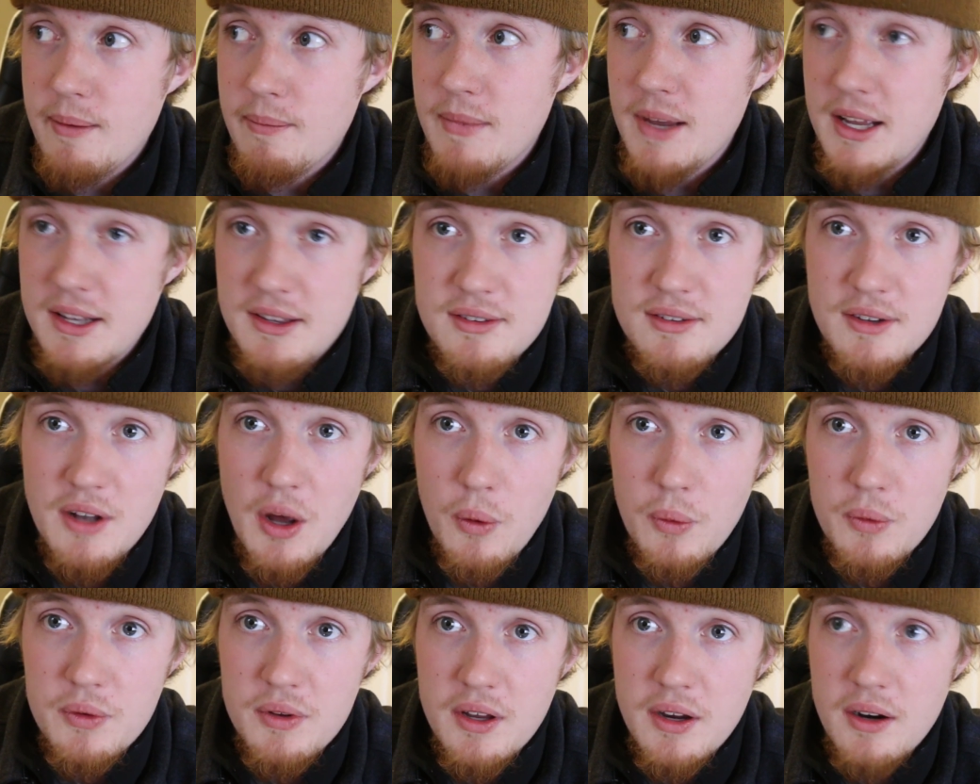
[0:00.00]
It
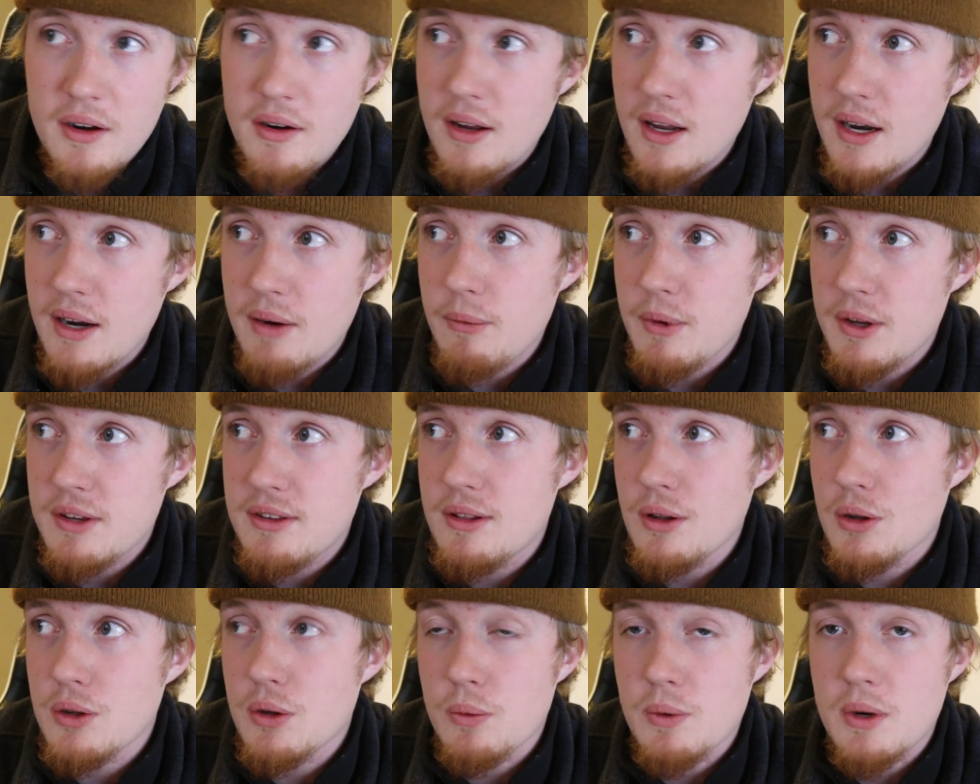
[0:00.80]
snows here, and we
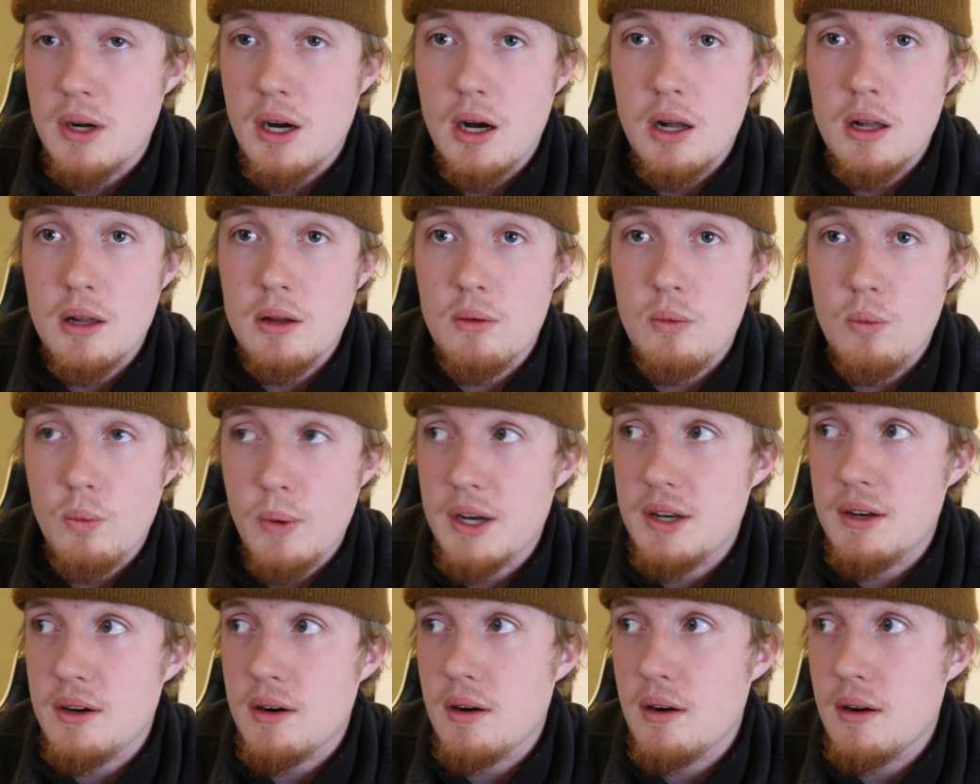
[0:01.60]
still don't call it
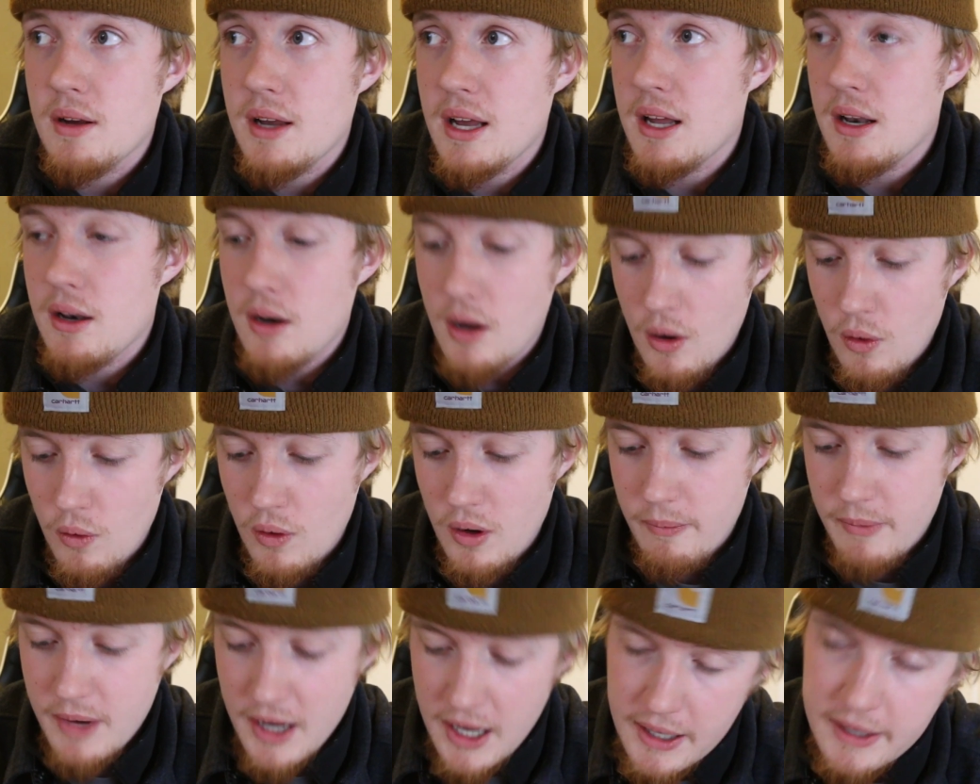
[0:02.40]
winter. And no,
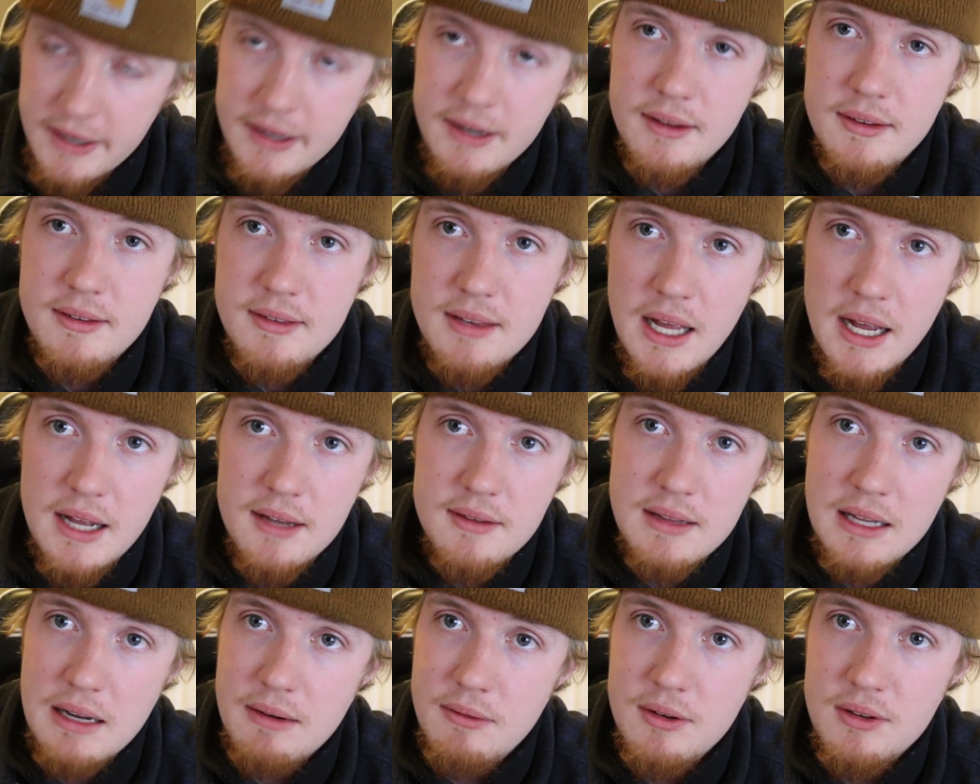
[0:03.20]
I'm not gonna say
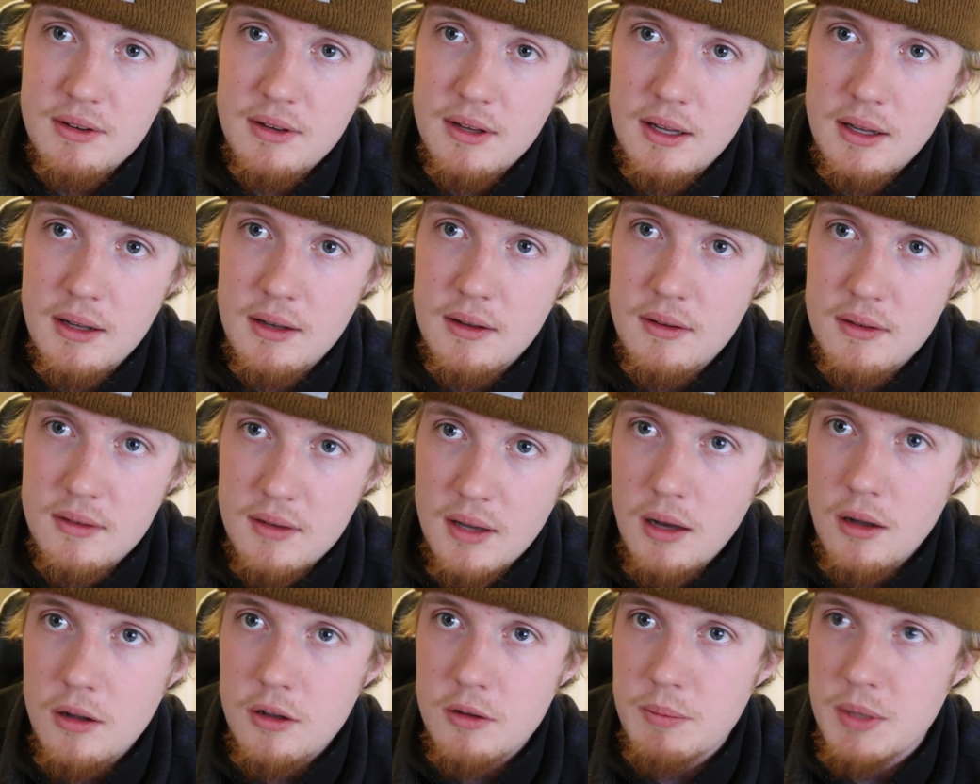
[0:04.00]
it's never seen
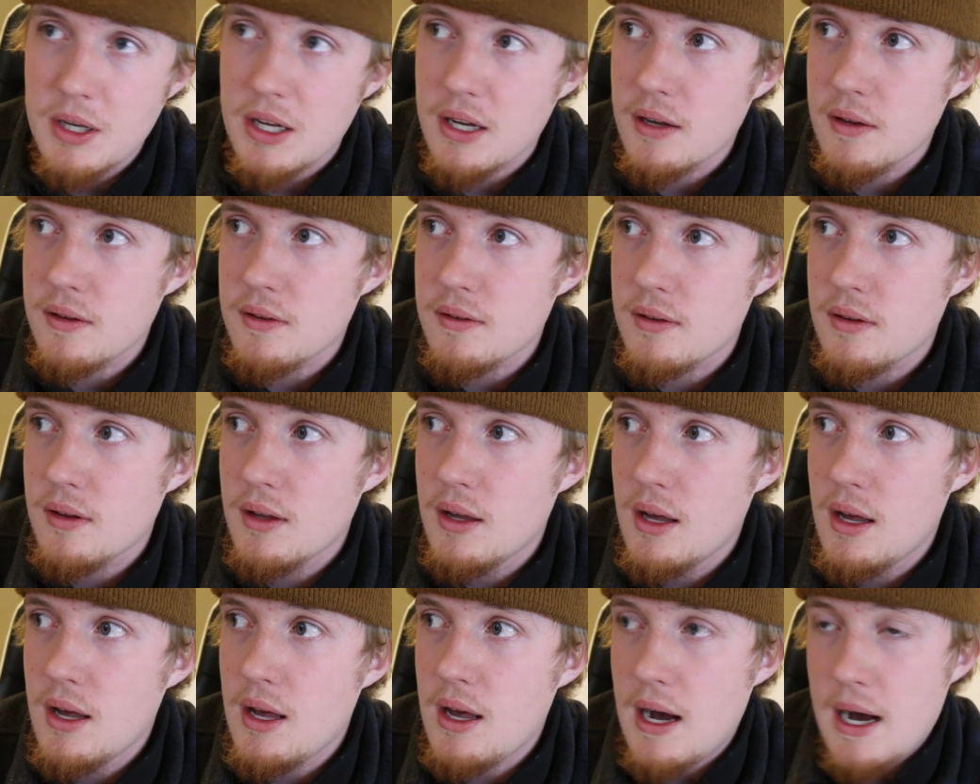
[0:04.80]
salt, because
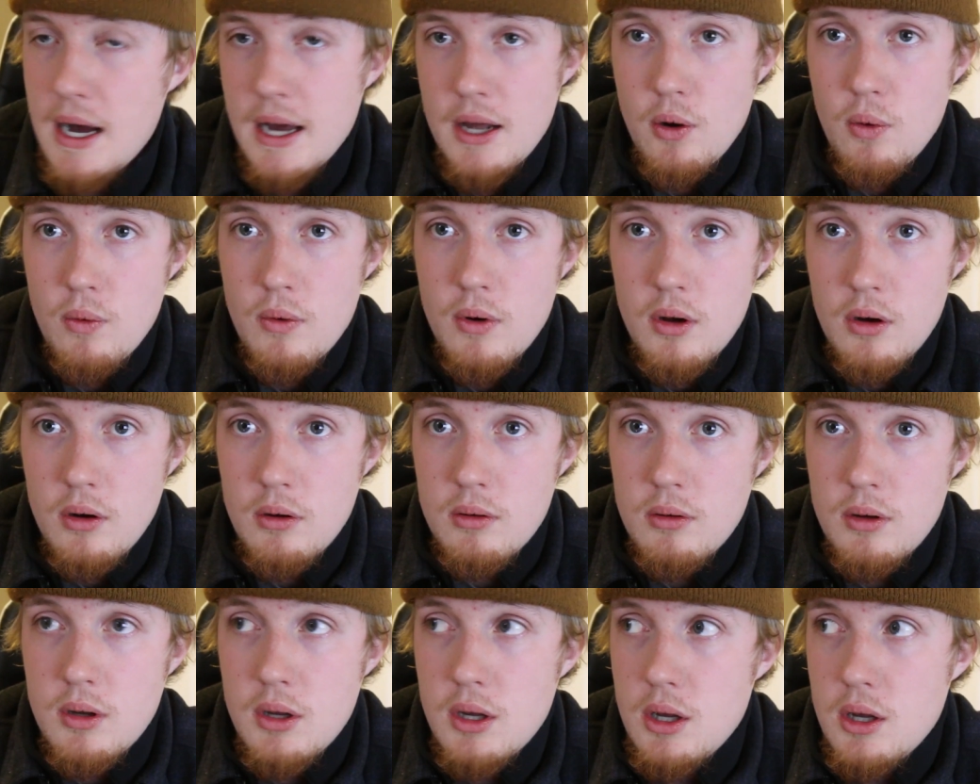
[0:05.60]
I don't
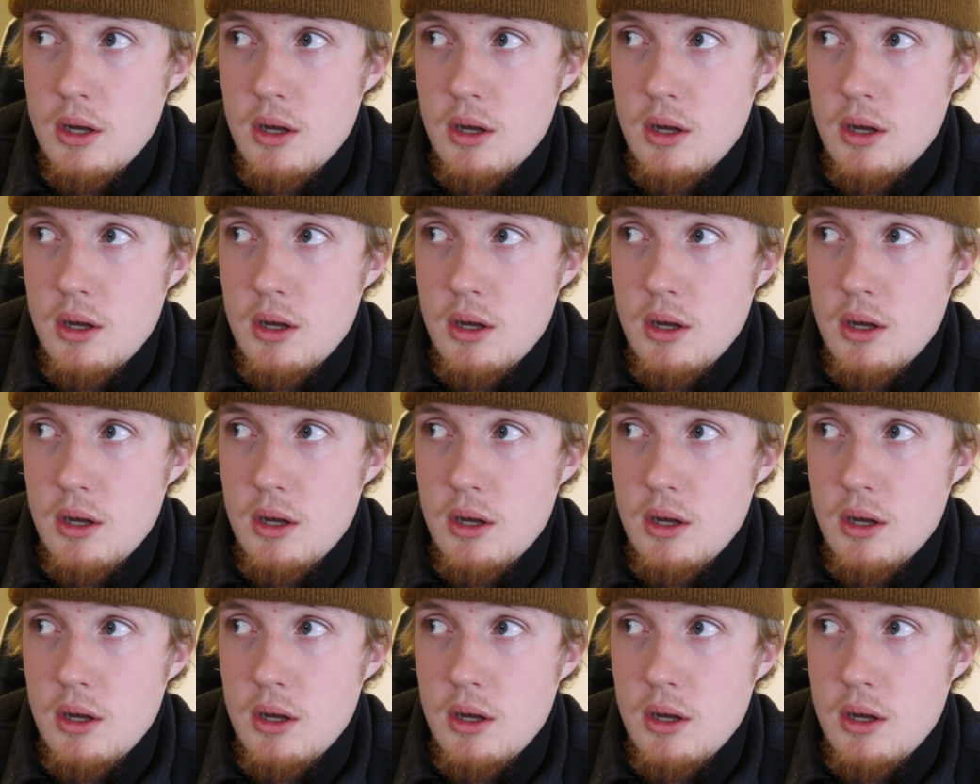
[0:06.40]
know.